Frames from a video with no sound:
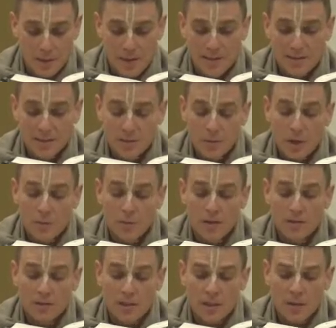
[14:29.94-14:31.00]
means that one
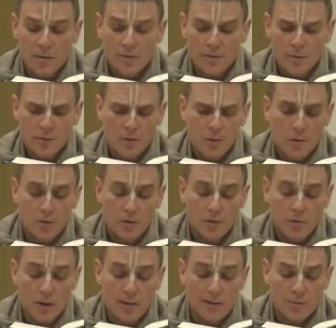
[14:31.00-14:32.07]
must hear from an
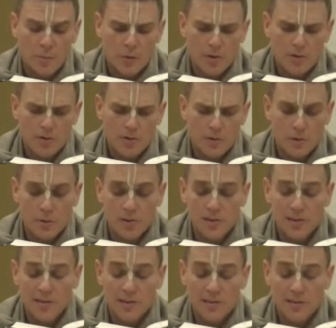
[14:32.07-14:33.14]
authorized person who
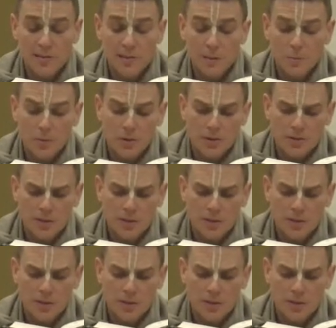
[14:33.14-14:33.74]
is in the disciplic